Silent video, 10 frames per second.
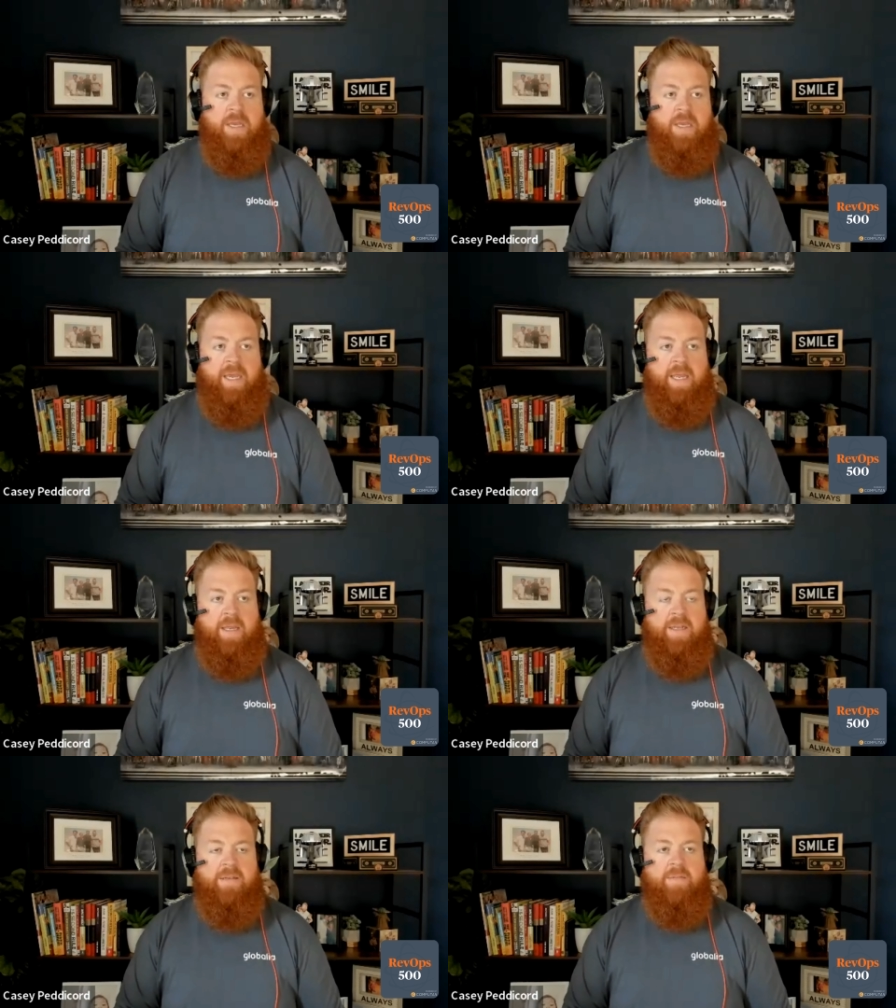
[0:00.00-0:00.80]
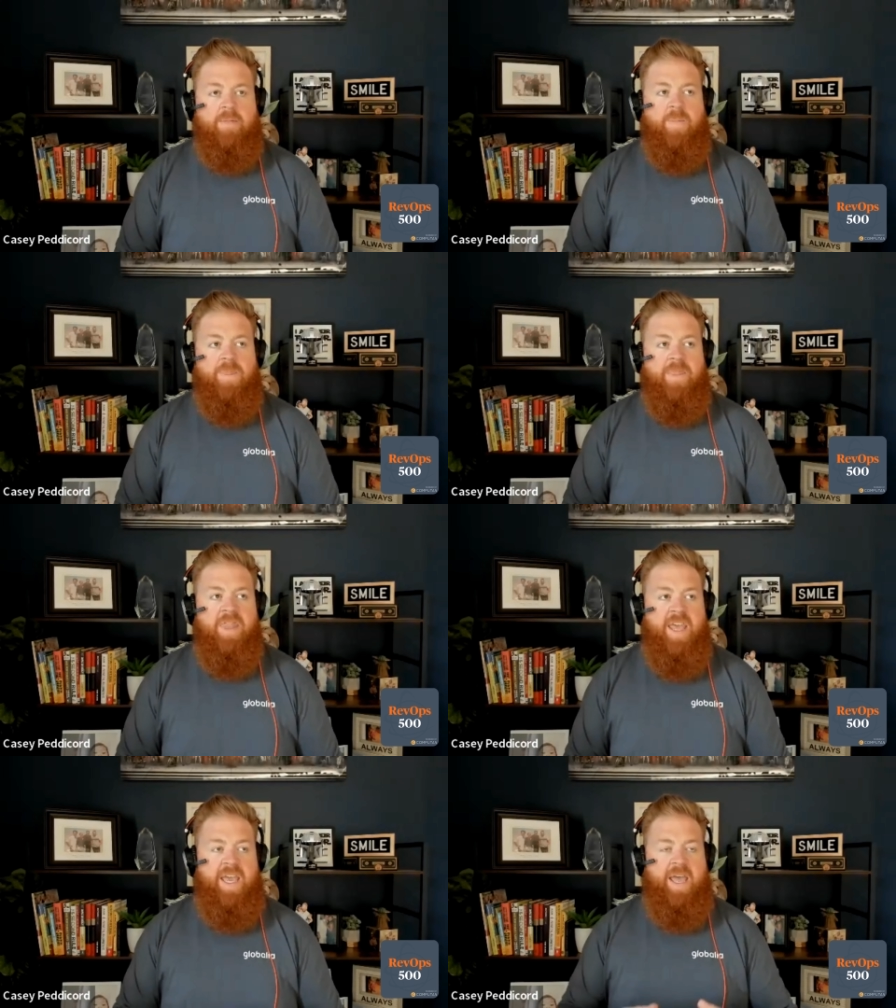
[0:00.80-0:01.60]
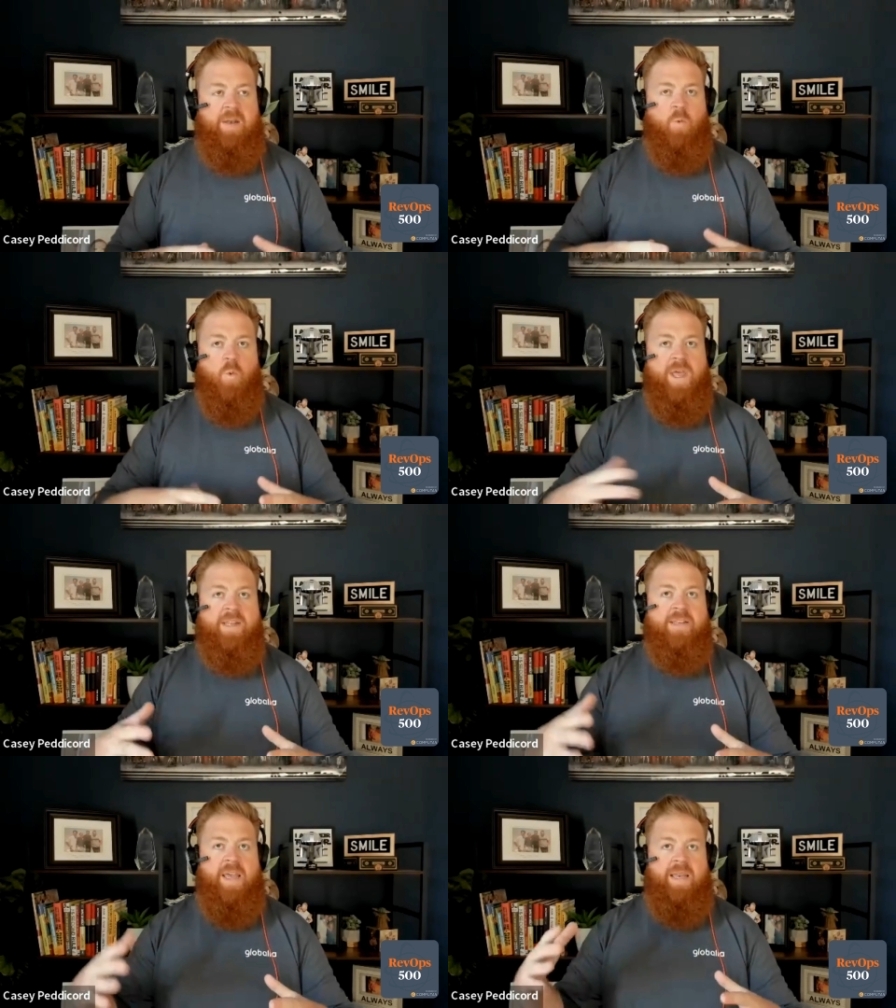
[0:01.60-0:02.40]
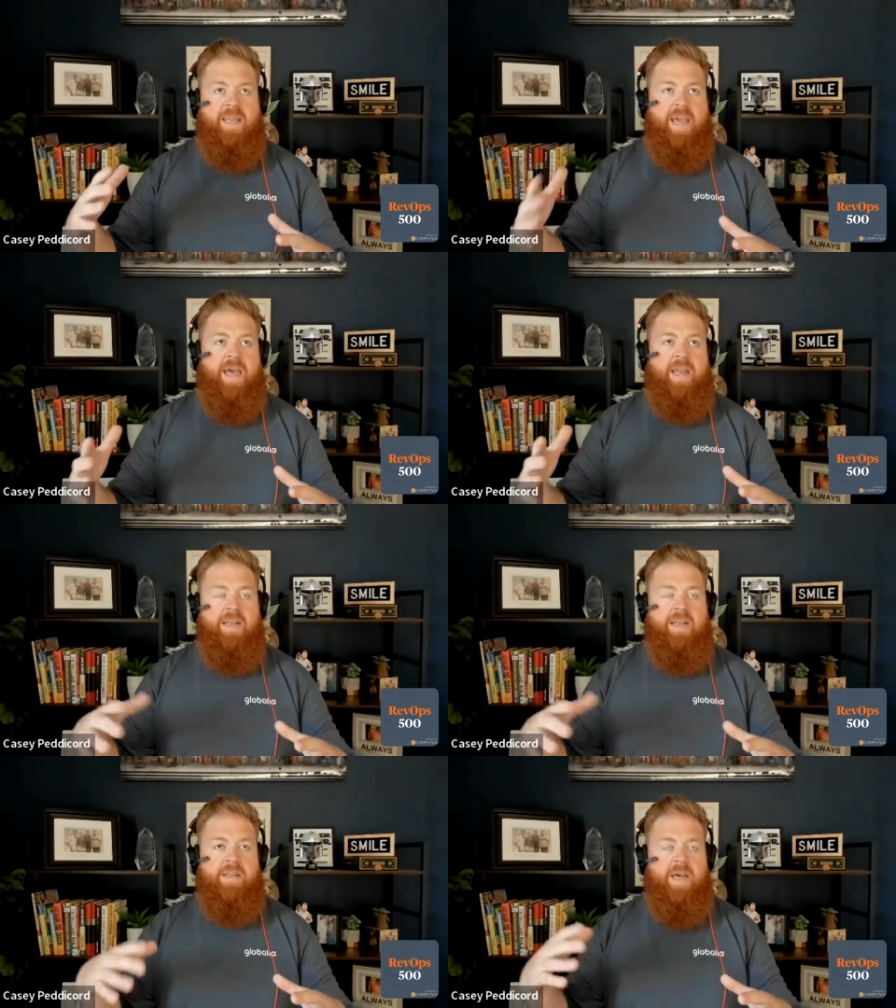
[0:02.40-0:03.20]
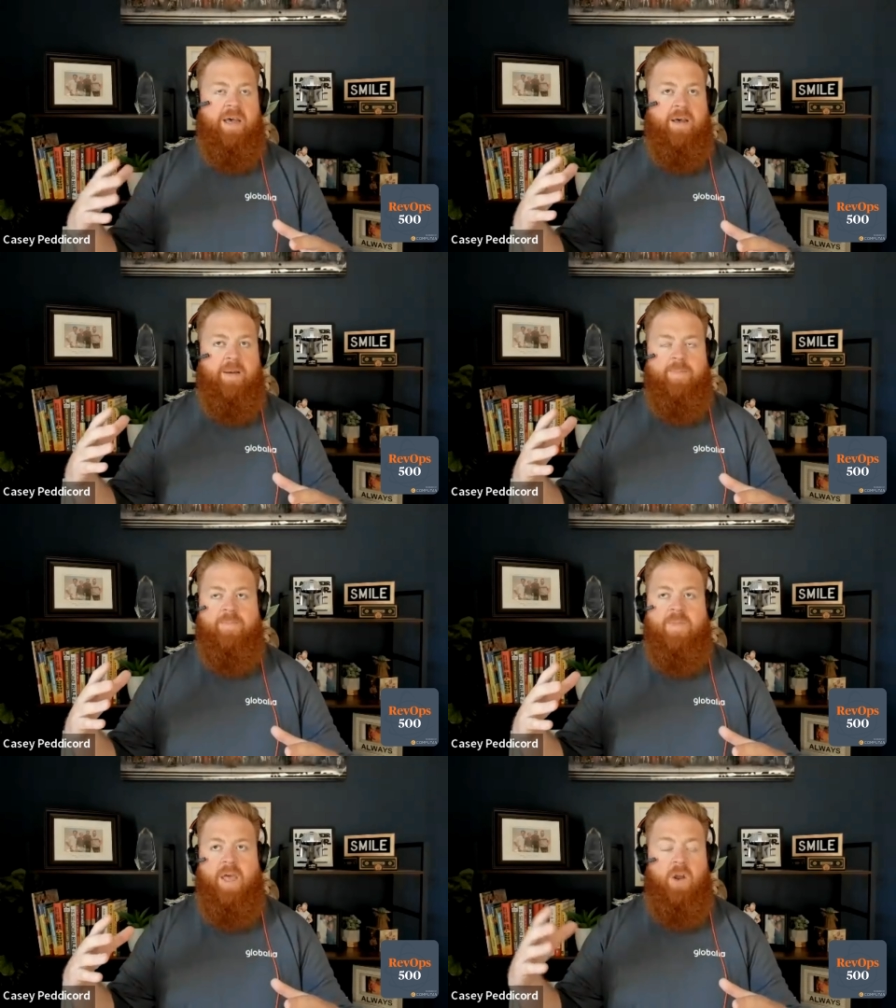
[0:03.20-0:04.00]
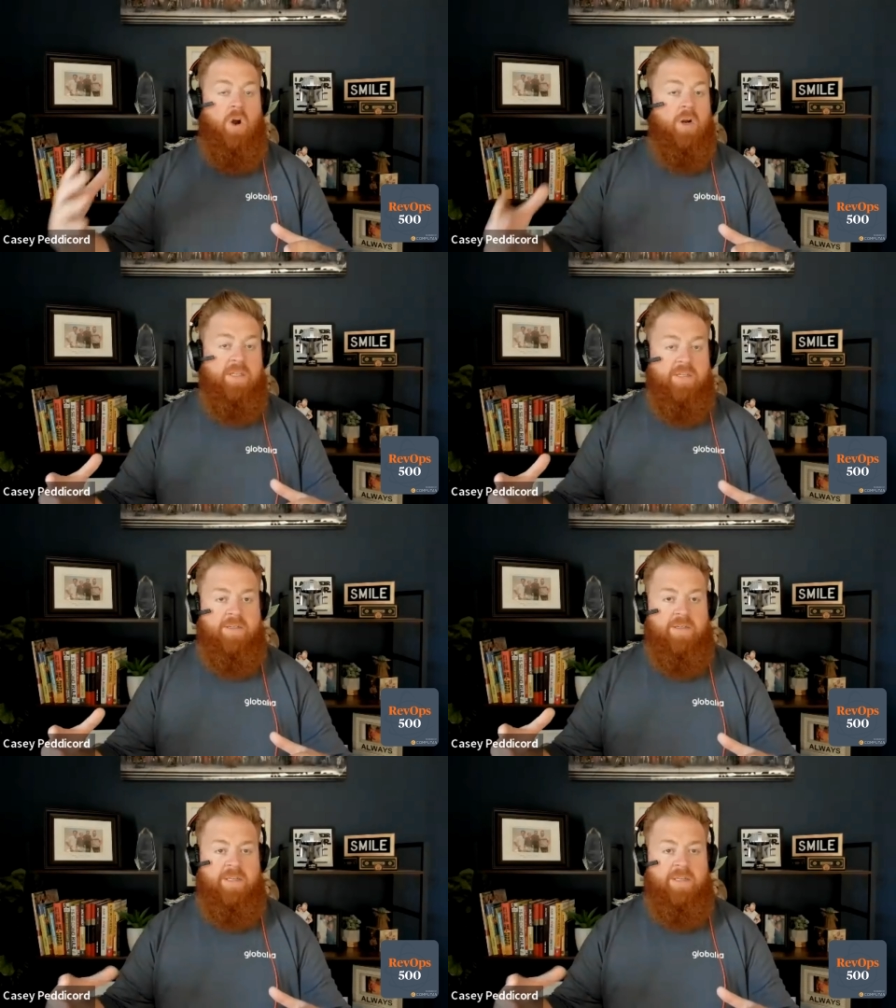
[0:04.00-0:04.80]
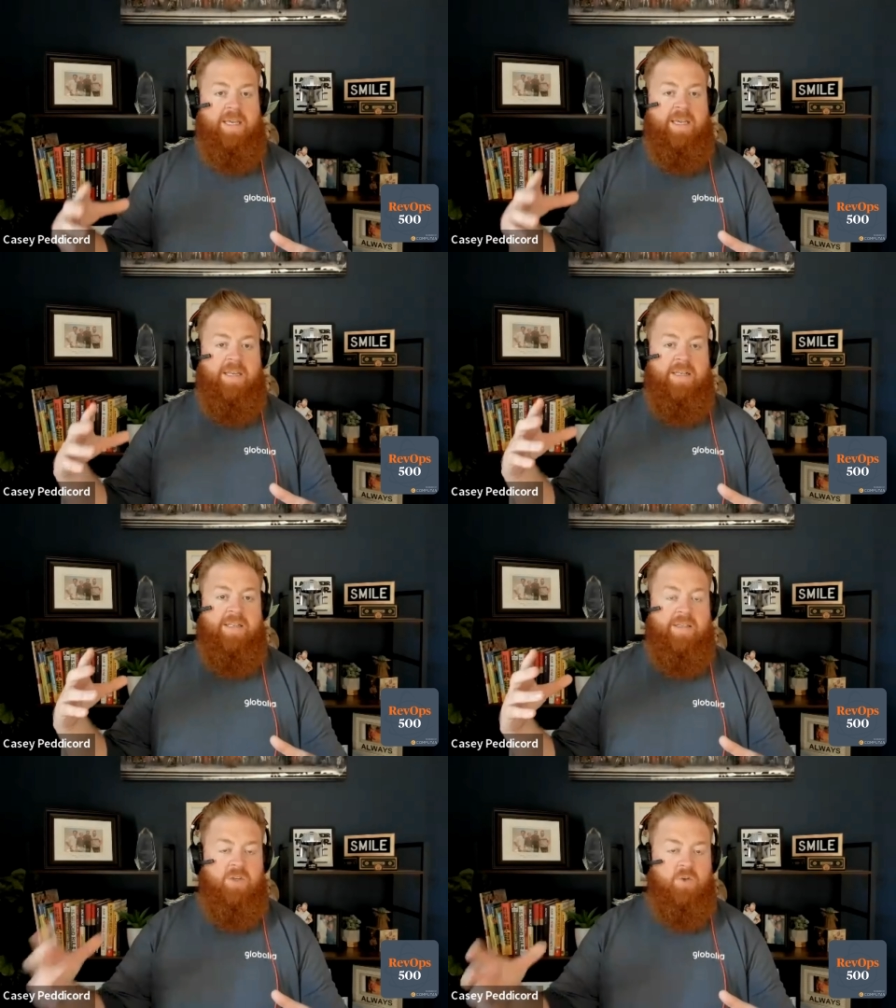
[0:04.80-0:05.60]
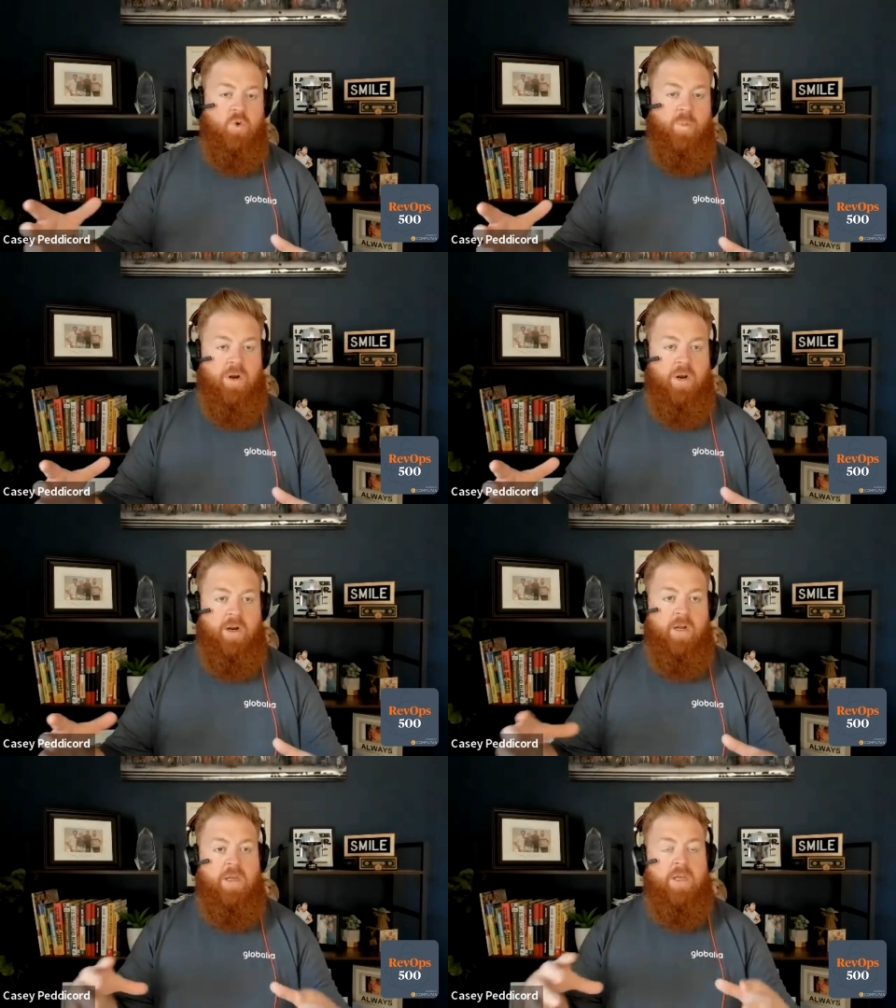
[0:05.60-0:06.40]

and they had went and gotten an artist in Central Park